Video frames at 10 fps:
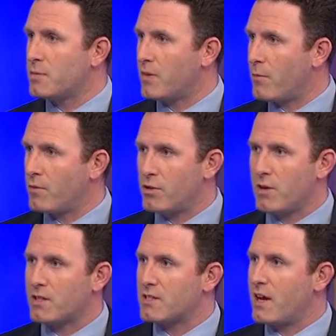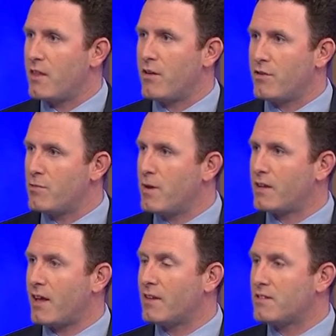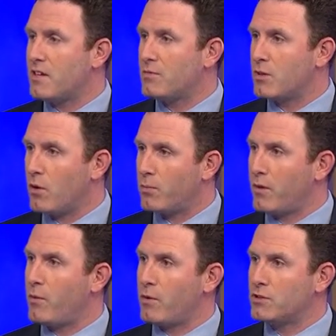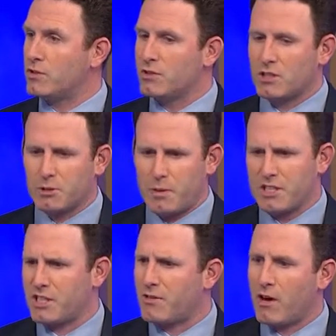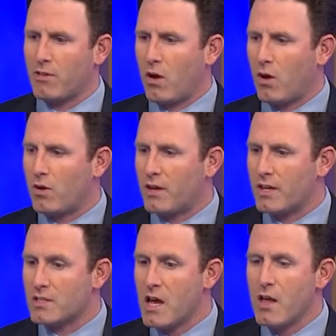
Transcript: but then when you get together and you make that team to go play World Juniors, especially around the holidays,